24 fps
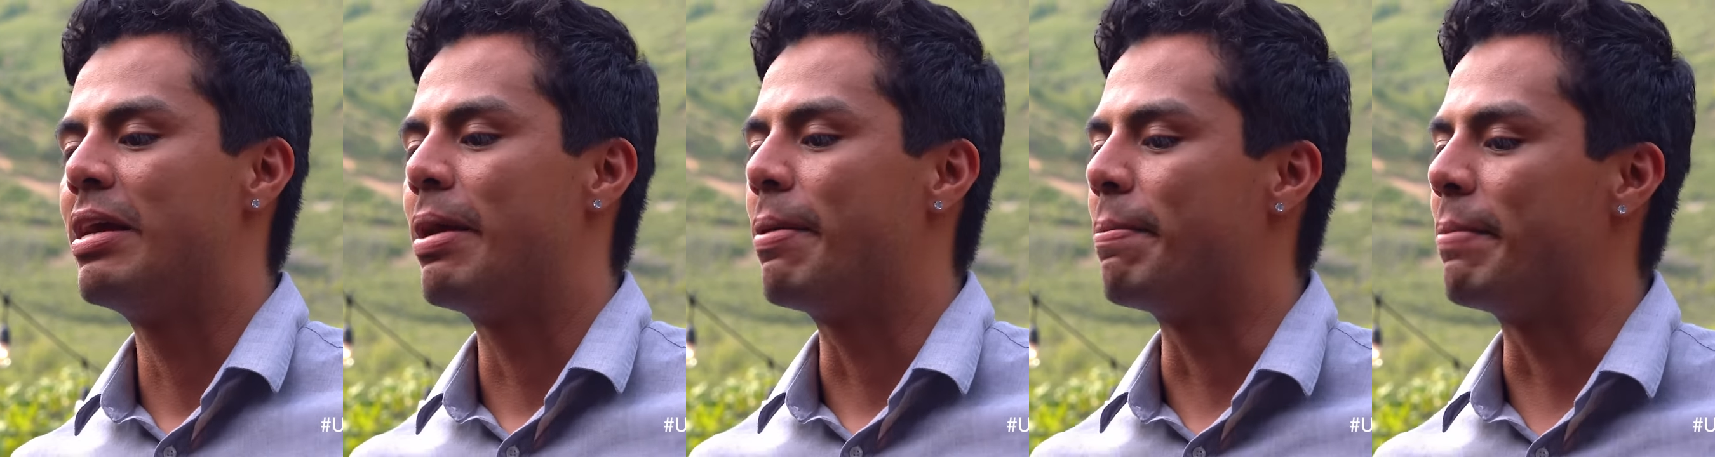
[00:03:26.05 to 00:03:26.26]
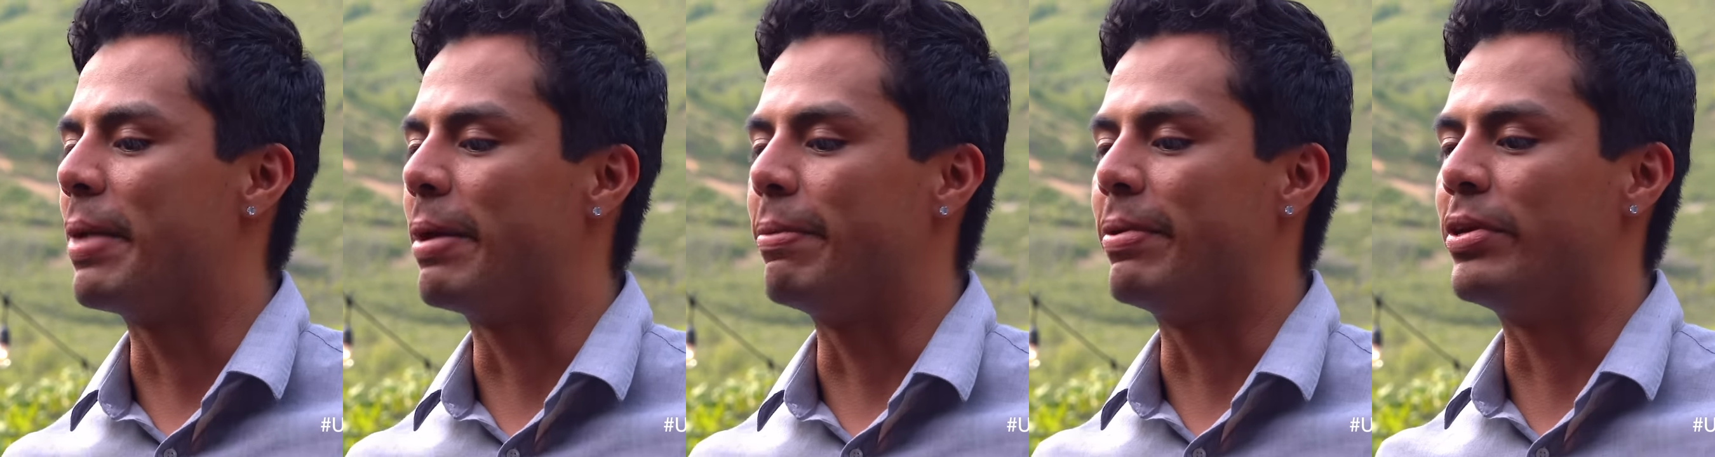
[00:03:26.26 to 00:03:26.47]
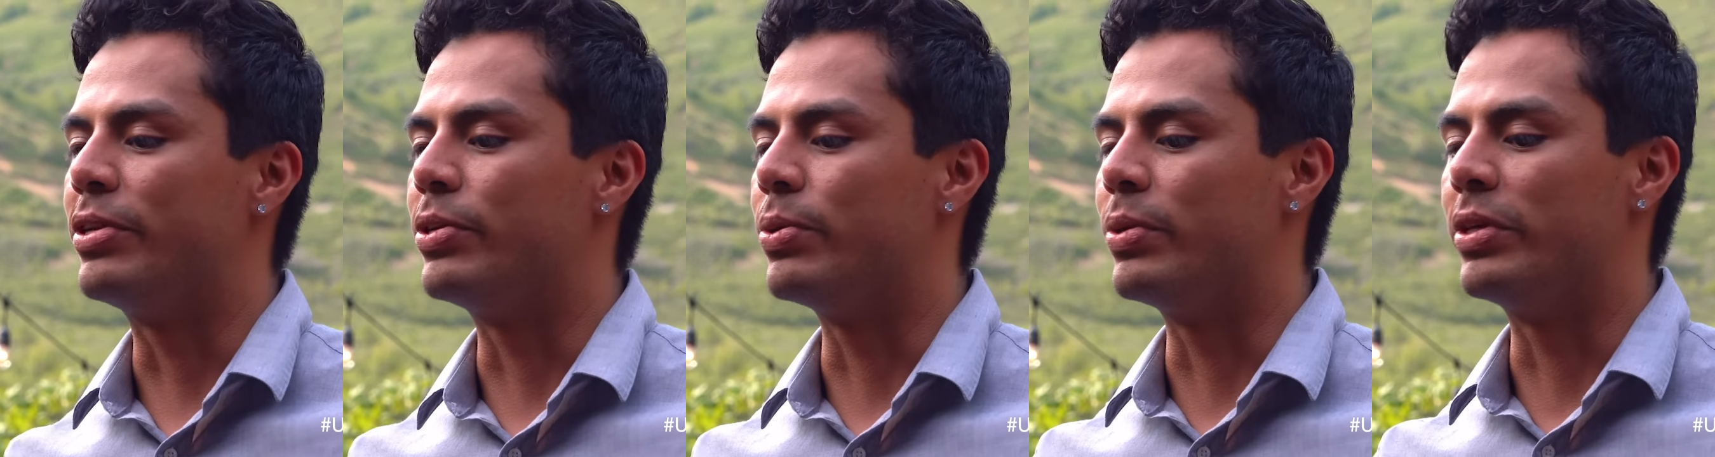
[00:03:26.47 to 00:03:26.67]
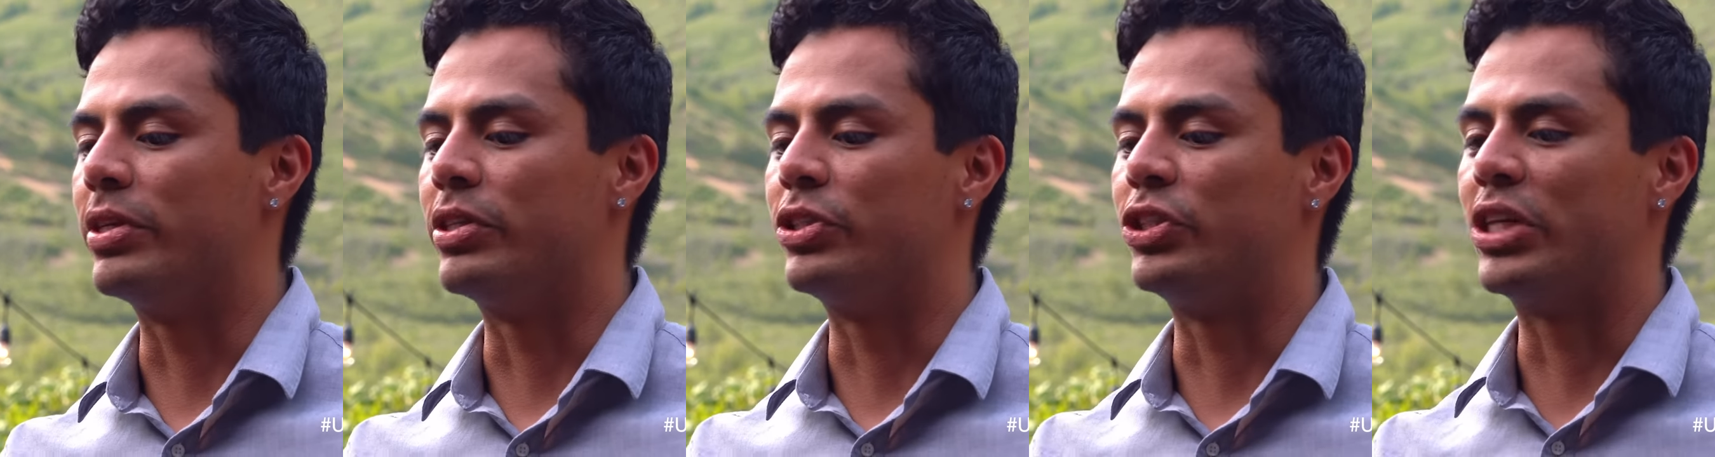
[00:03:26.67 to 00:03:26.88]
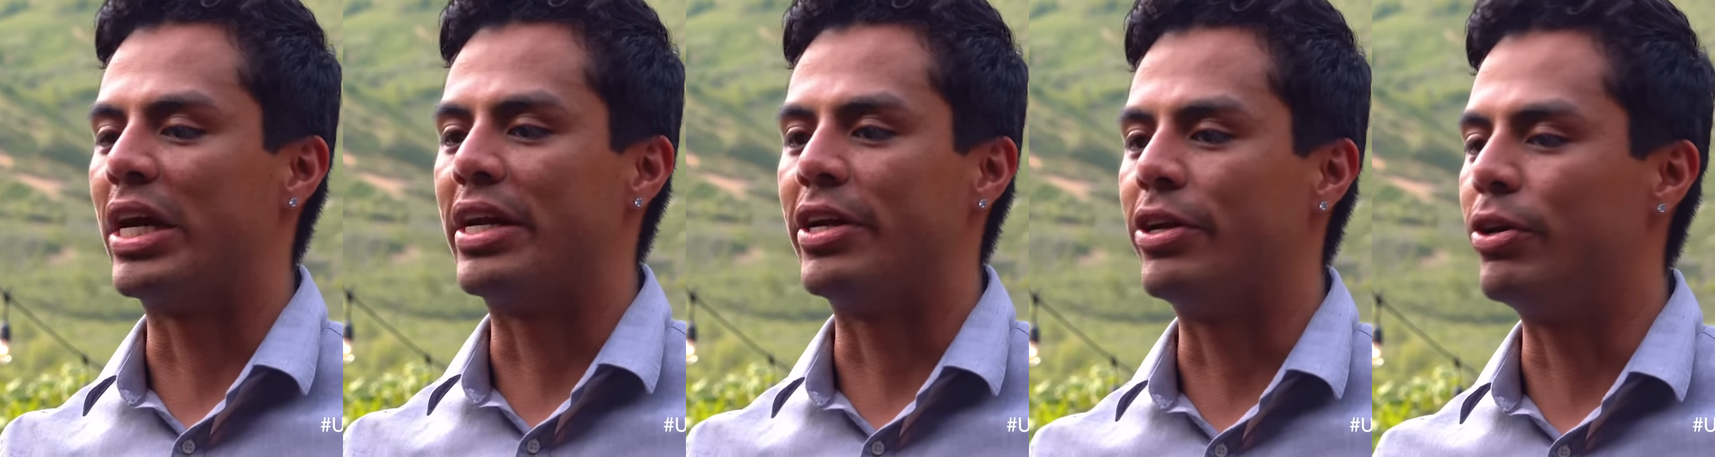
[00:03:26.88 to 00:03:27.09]
maybe doing
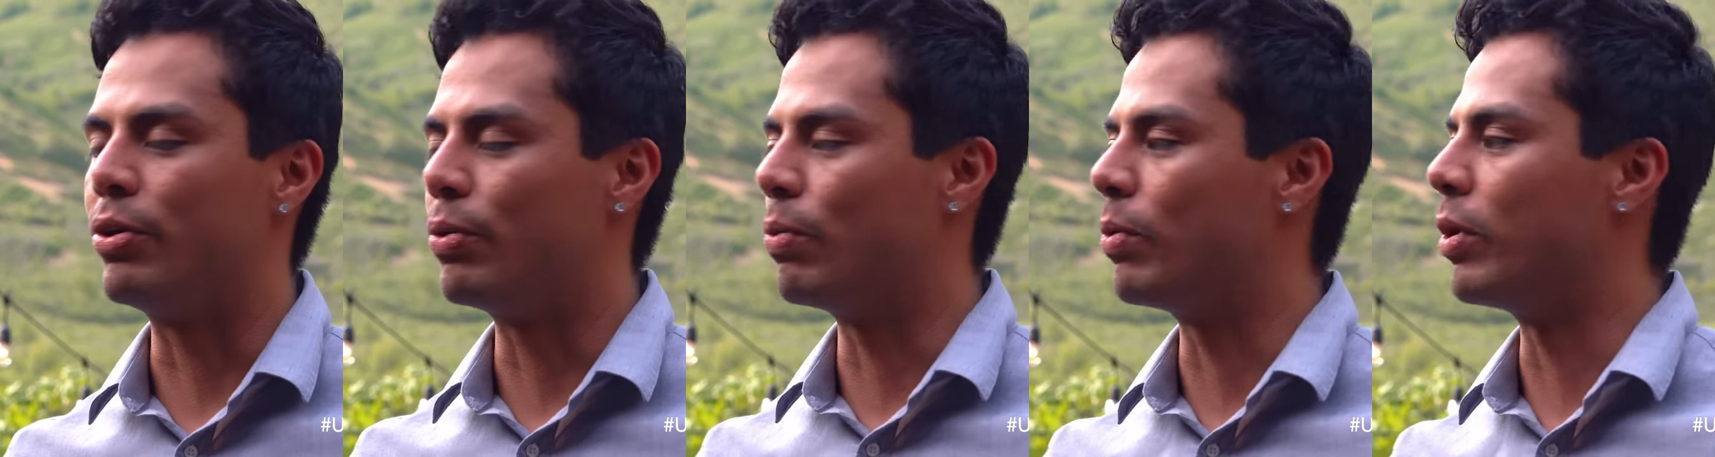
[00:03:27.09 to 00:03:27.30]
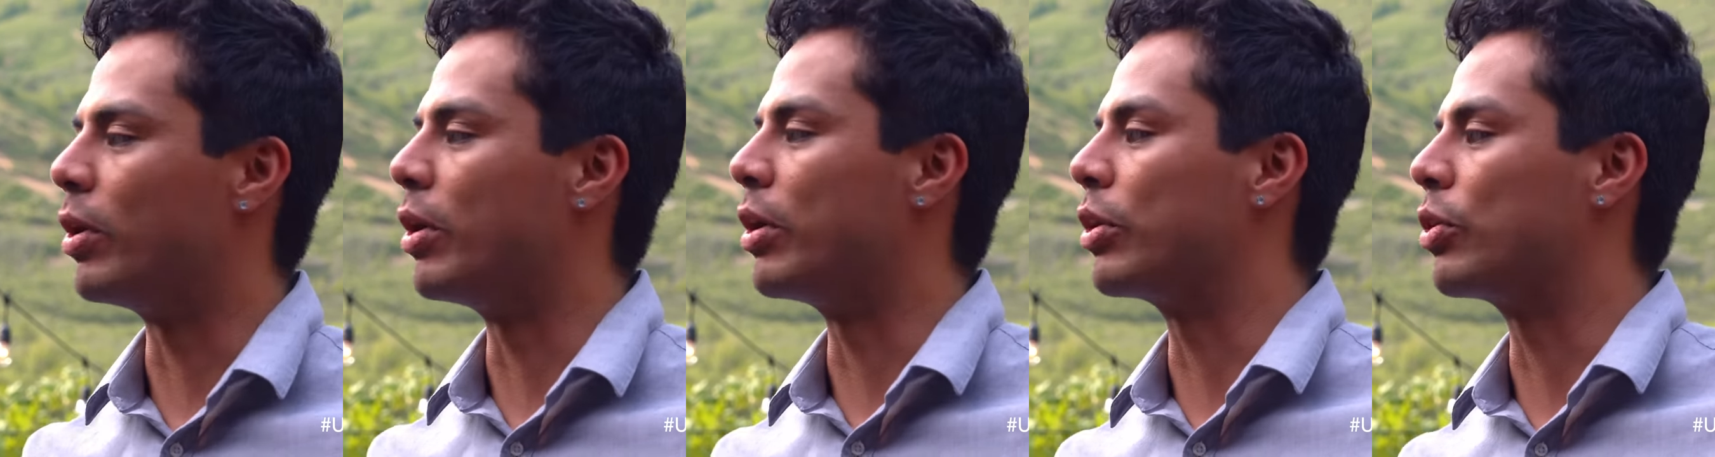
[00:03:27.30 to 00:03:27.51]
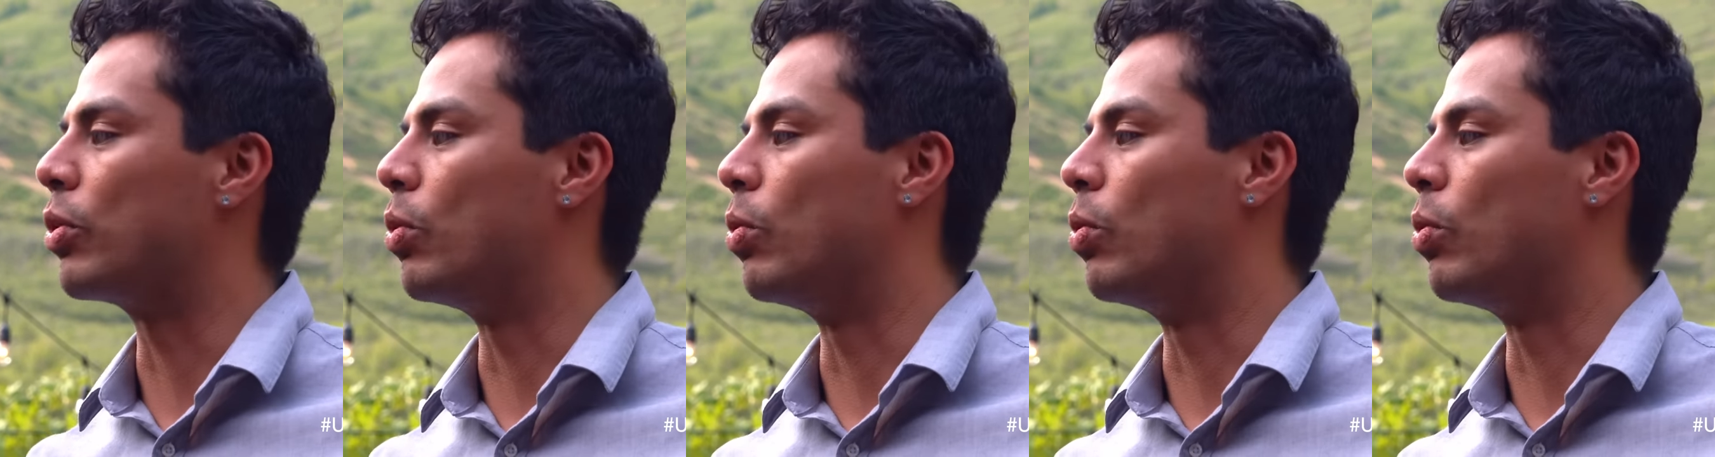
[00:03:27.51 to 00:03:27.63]
janitor work